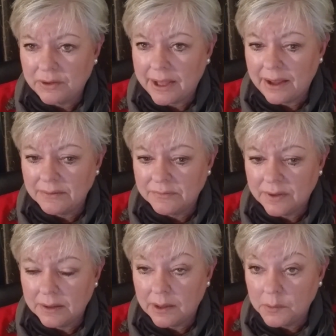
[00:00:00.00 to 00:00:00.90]
you have.
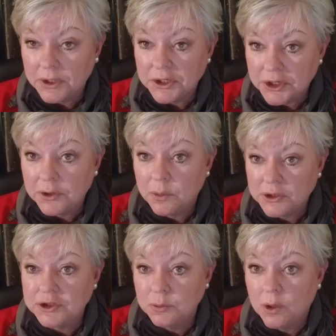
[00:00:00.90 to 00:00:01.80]
I want to know
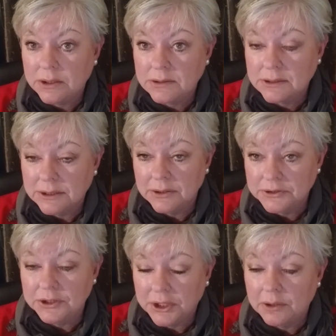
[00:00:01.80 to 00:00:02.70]
what you want
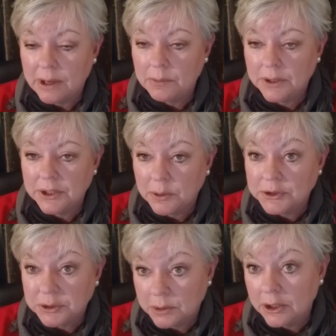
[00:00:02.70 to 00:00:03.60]
to know. I want to know
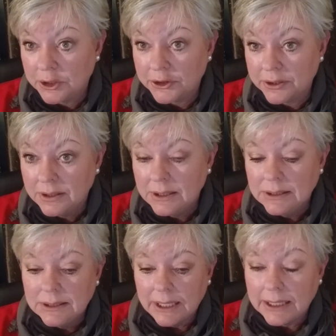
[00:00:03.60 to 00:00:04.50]
what you want to learn,
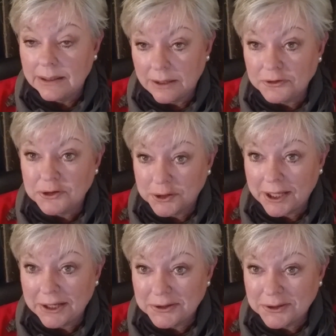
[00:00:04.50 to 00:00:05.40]
and I'll show you
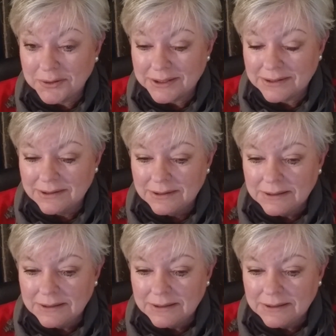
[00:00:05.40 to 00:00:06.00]
how to do it.